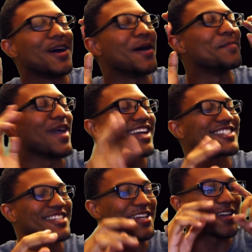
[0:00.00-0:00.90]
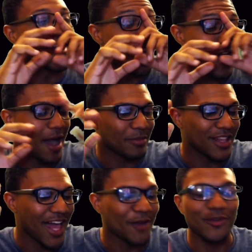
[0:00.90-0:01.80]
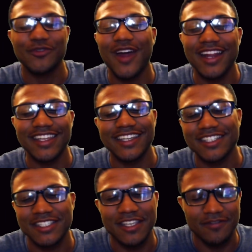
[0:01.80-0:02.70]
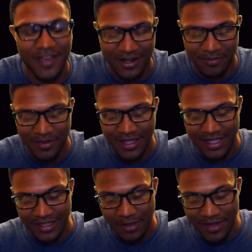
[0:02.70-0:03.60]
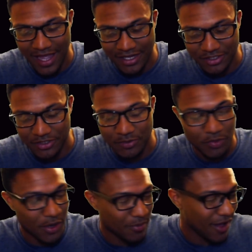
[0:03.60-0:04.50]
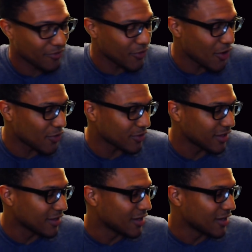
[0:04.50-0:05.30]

Amazing. I'm glad we finally get to see Venom. Let me actually put my phone